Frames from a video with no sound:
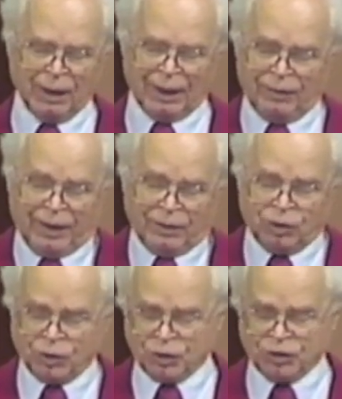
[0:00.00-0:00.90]
and then
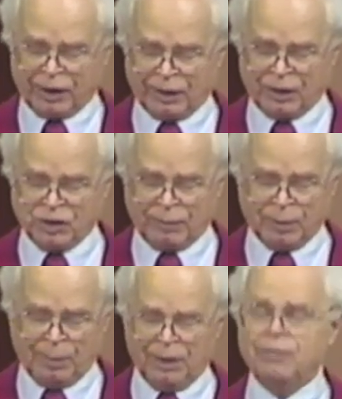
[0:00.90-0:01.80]
just as suddenly seemed
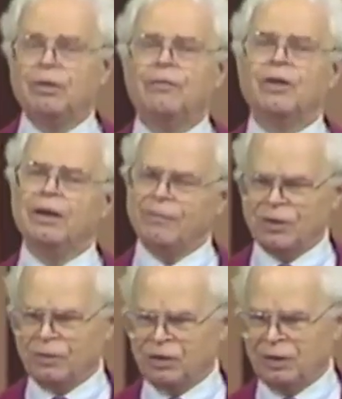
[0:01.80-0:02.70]
to believe in the
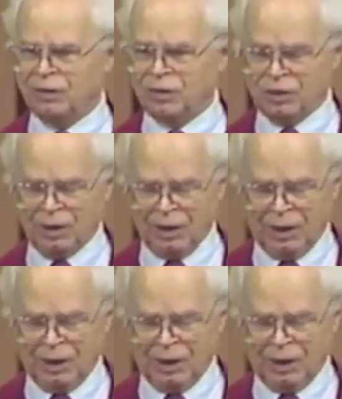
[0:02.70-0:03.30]
forgiveness of sins.